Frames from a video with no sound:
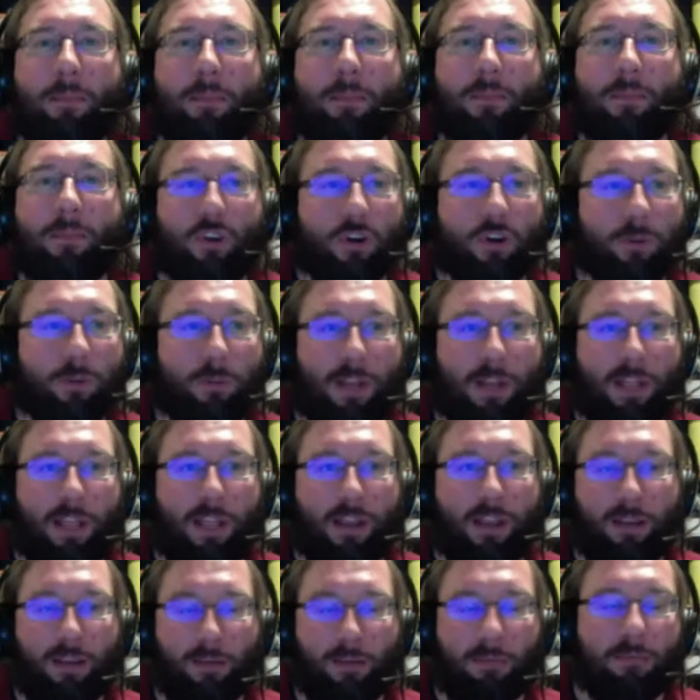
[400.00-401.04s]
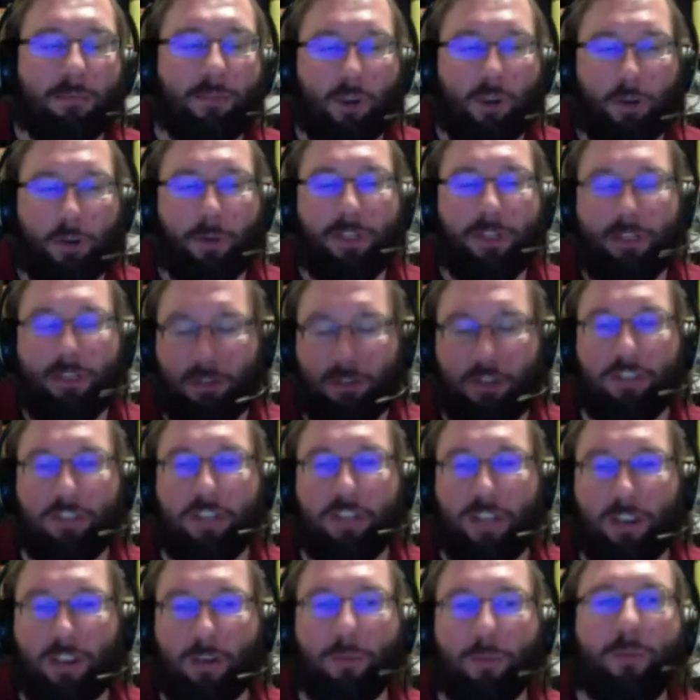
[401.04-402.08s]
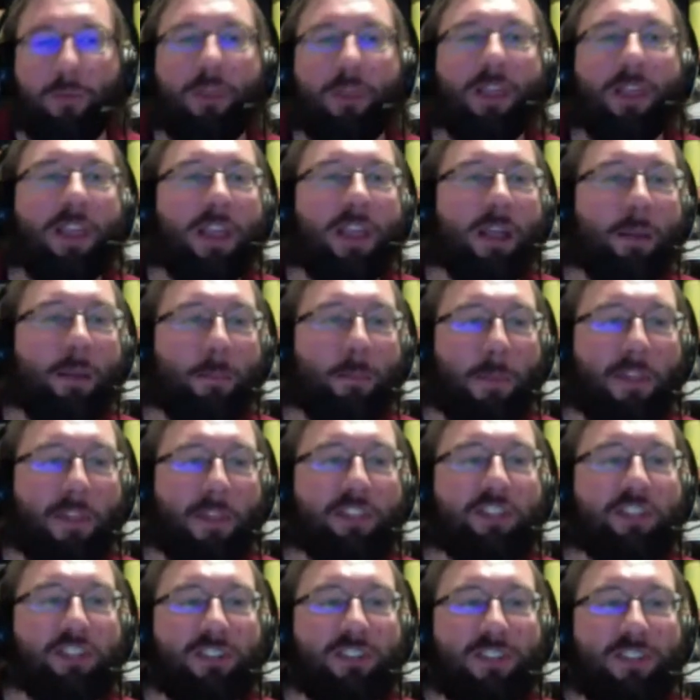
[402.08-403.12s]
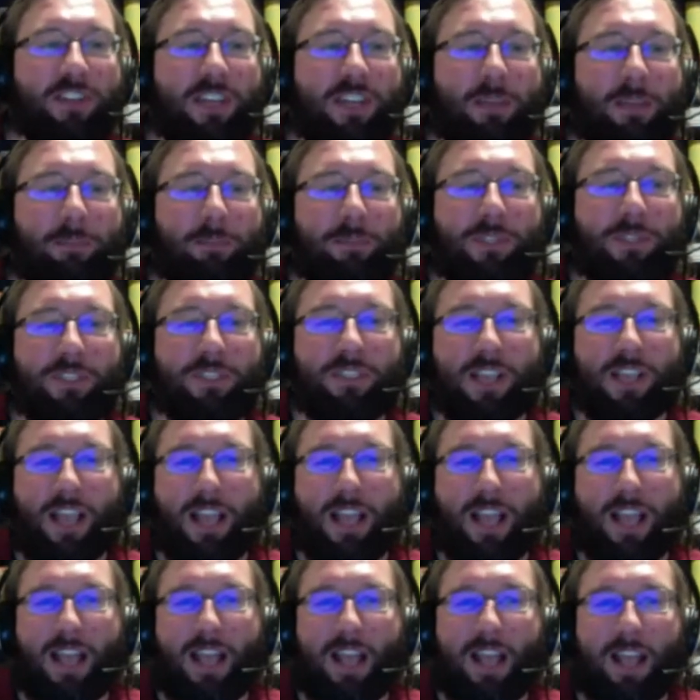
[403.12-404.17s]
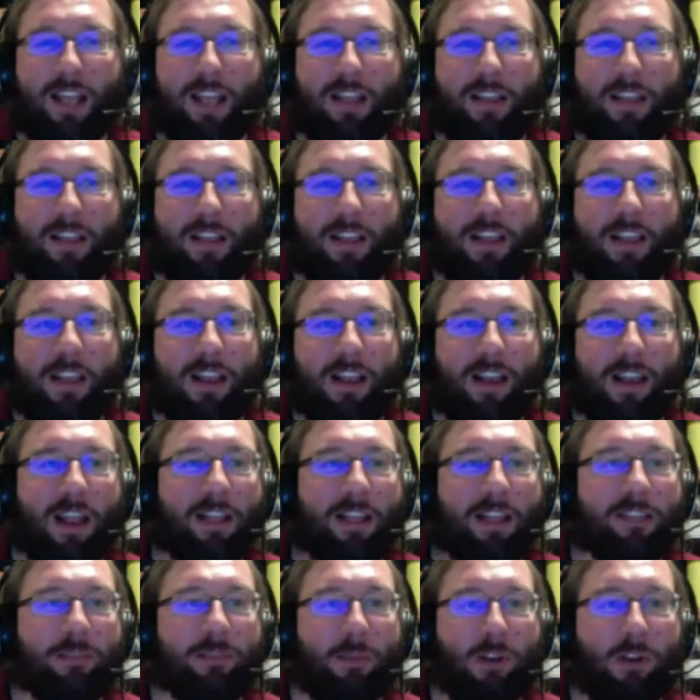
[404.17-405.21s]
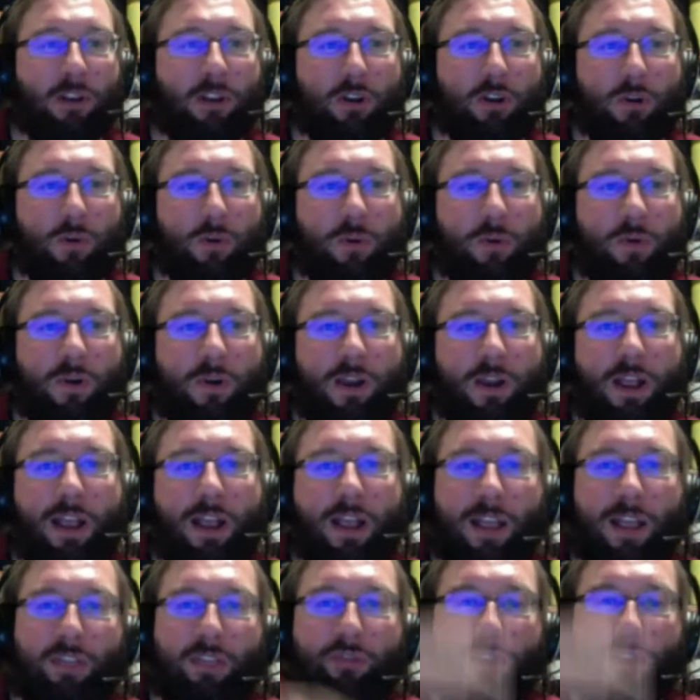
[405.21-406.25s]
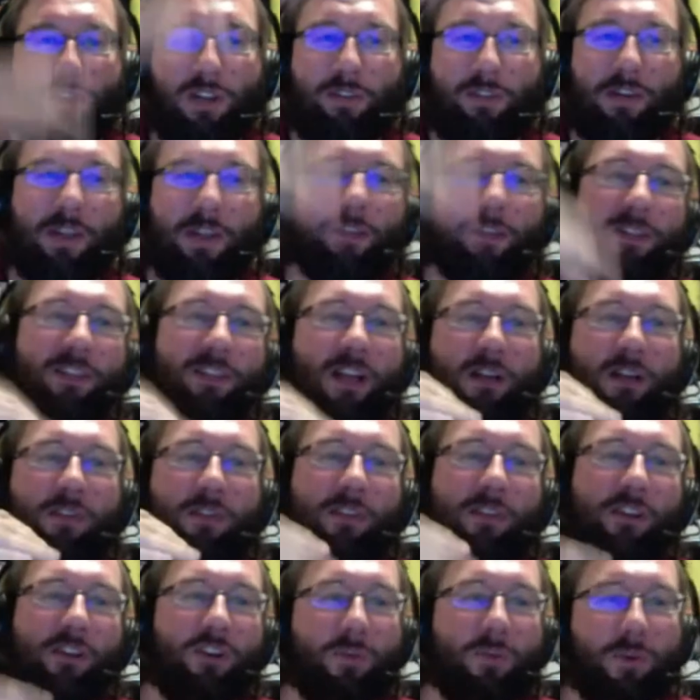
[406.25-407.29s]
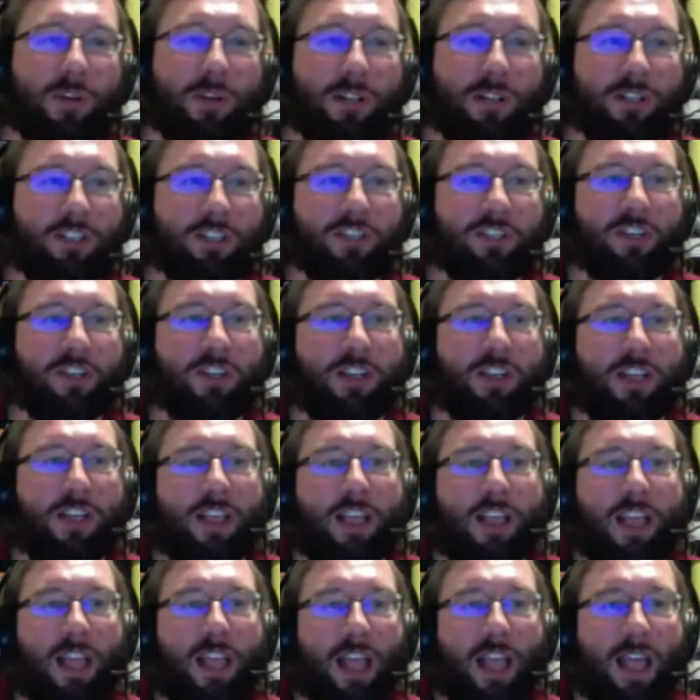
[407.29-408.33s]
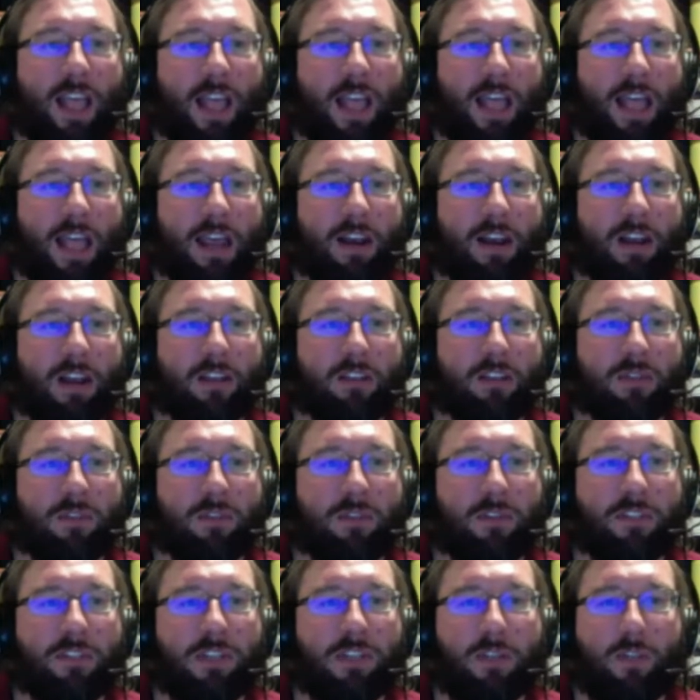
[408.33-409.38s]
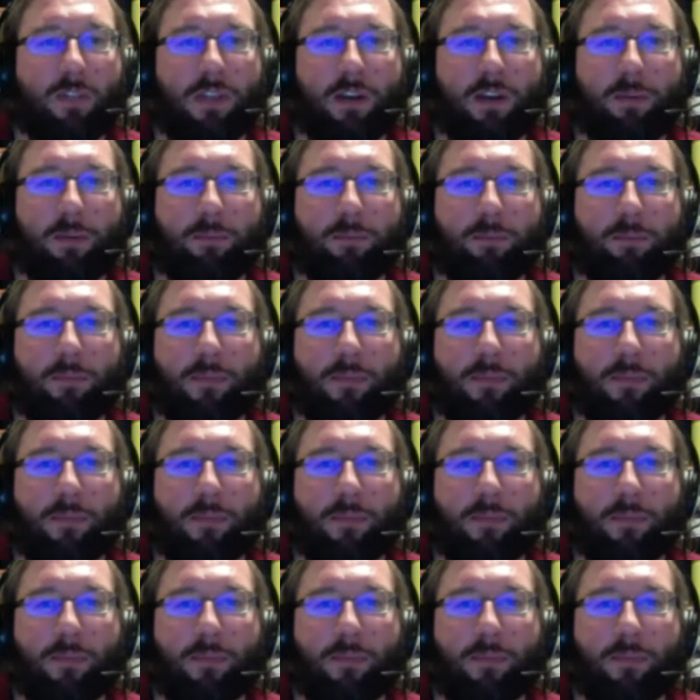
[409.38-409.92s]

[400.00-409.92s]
You're playing, it's like, Monsters of the Deeps, Lands Below, 3 different levels of the underworld, and lots of fun down there.